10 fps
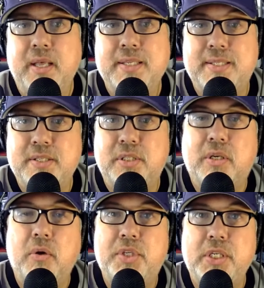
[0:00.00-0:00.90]
Since the
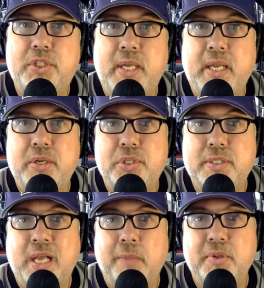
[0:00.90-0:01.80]
coaching change,
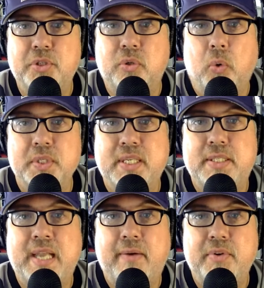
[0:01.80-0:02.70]
Talbot's goals
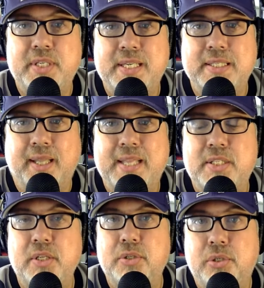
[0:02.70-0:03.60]
against average is less
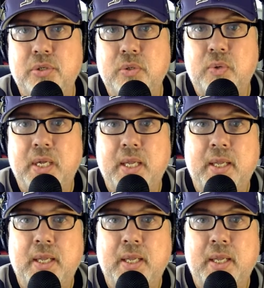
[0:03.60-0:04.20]
than 2